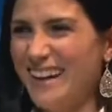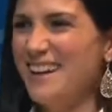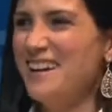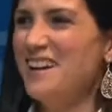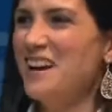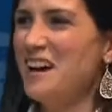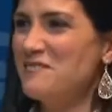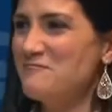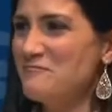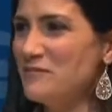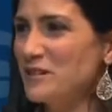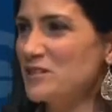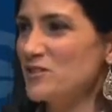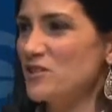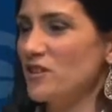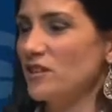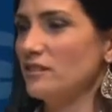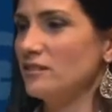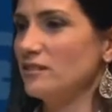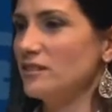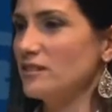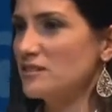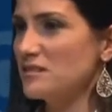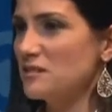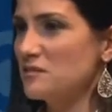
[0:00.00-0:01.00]
at Big
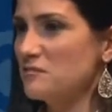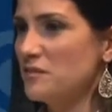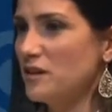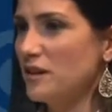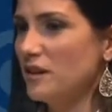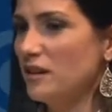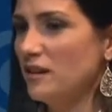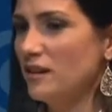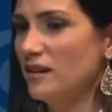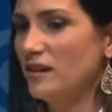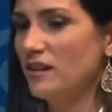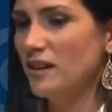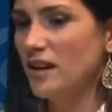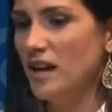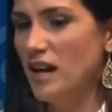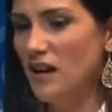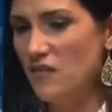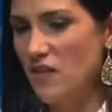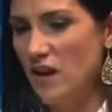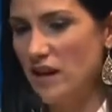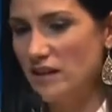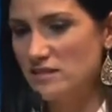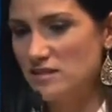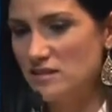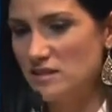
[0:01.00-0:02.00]
Journalism. And
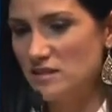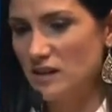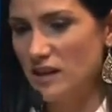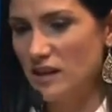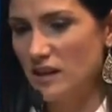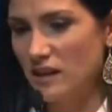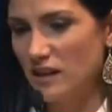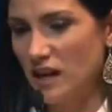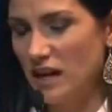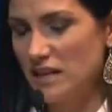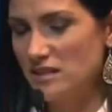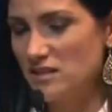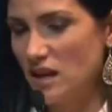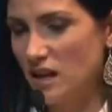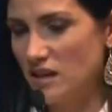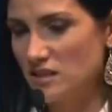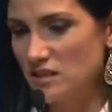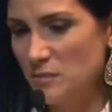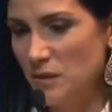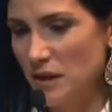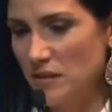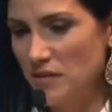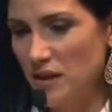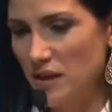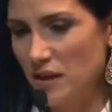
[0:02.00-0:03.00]
that's, I talked
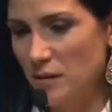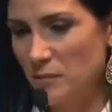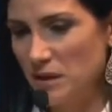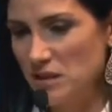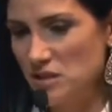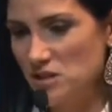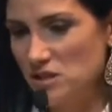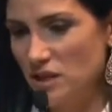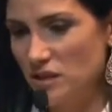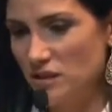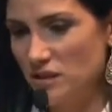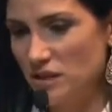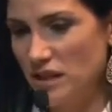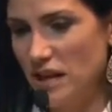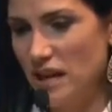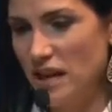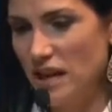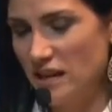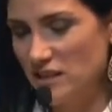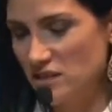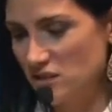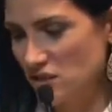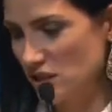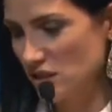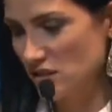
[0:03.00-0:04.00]
about that on my show today.
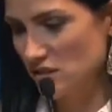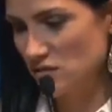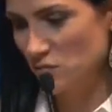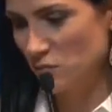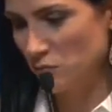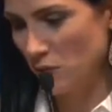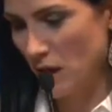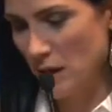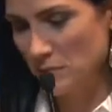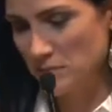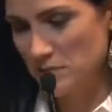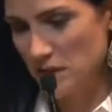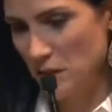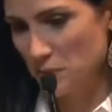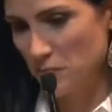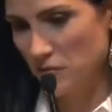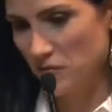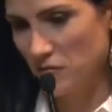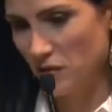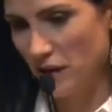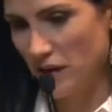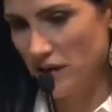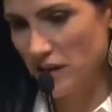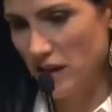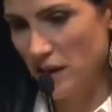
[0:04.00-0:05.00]
I just wrapped up
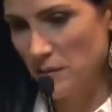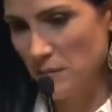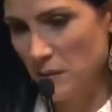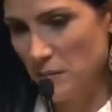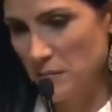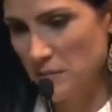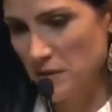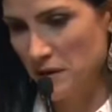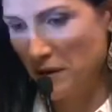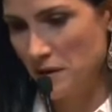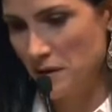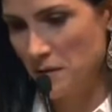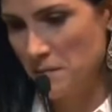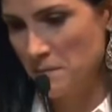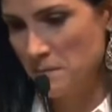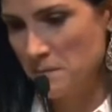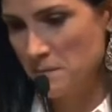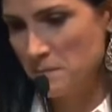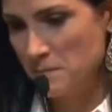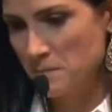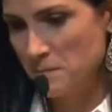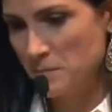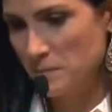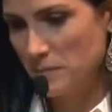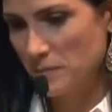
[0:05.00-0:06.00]
before I came up here.
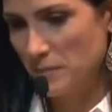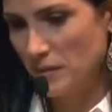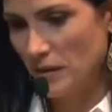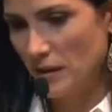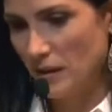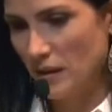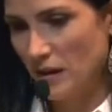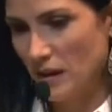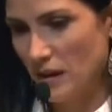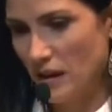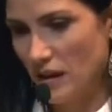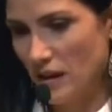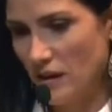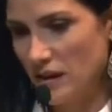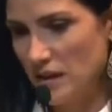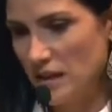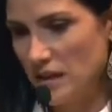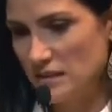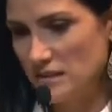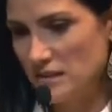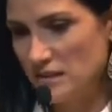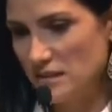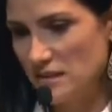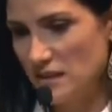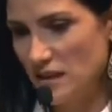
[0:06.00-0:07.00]

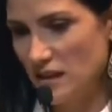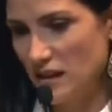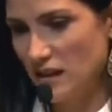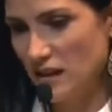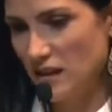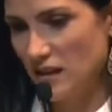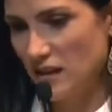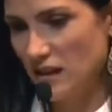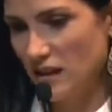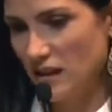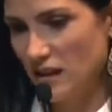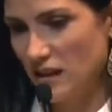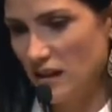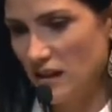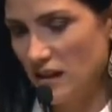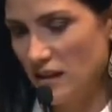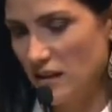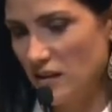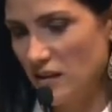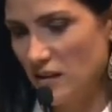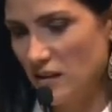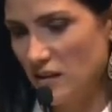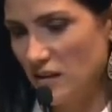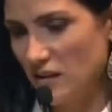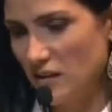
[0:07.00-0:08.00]
It's
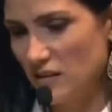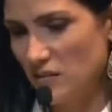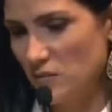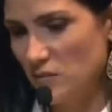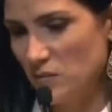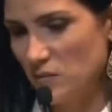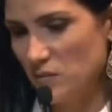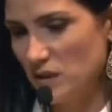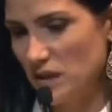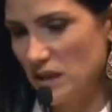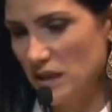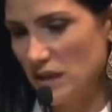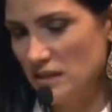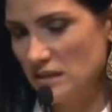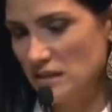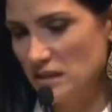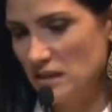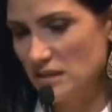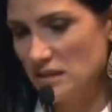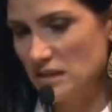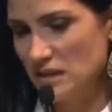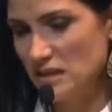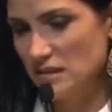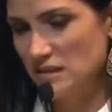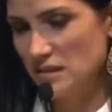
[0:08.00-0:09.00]

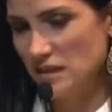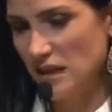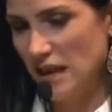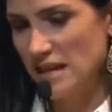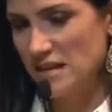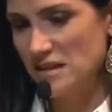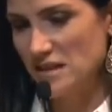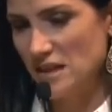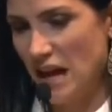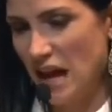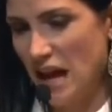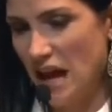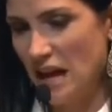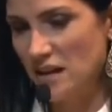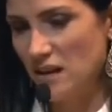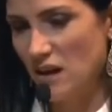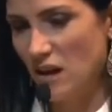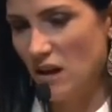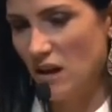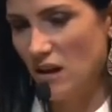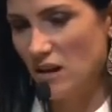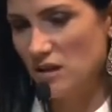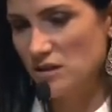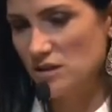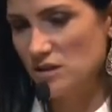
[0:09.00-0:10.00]
entities like that
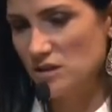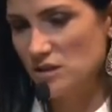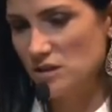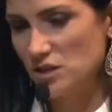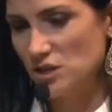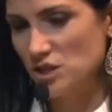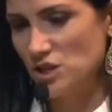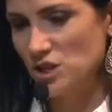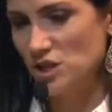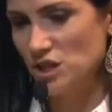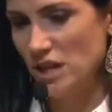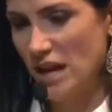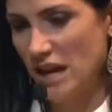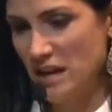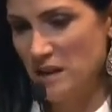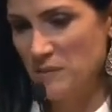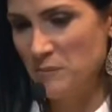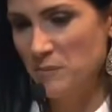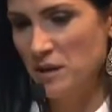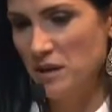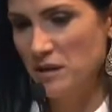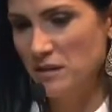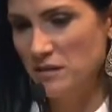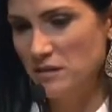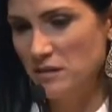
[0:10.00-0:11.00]

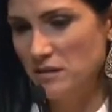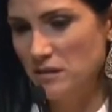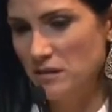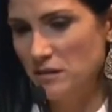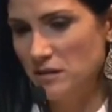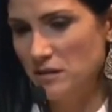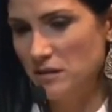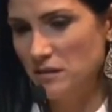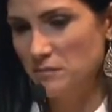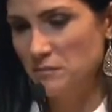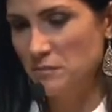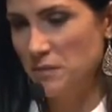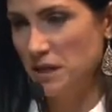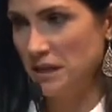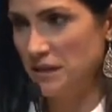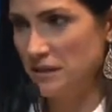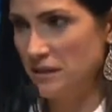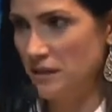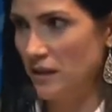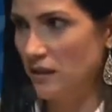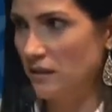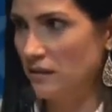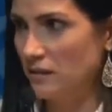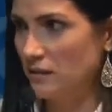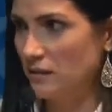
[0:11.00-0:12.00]
shame
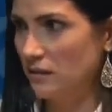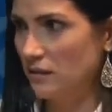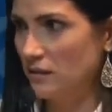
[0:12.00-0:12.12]
media.